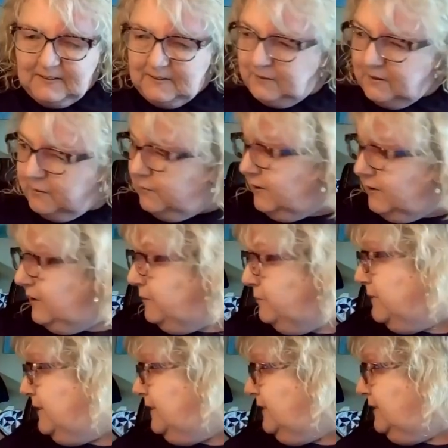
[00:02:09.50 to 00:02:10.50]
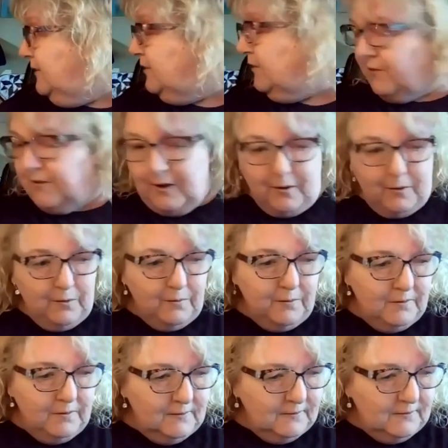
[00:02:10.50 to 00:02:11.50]
Well, where did my ears
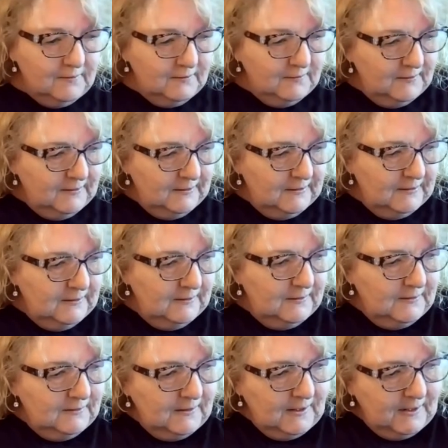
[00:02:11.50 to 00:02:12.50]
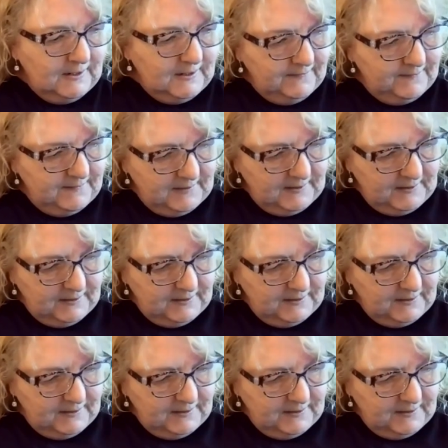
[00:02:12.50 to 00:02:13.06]
go? I need the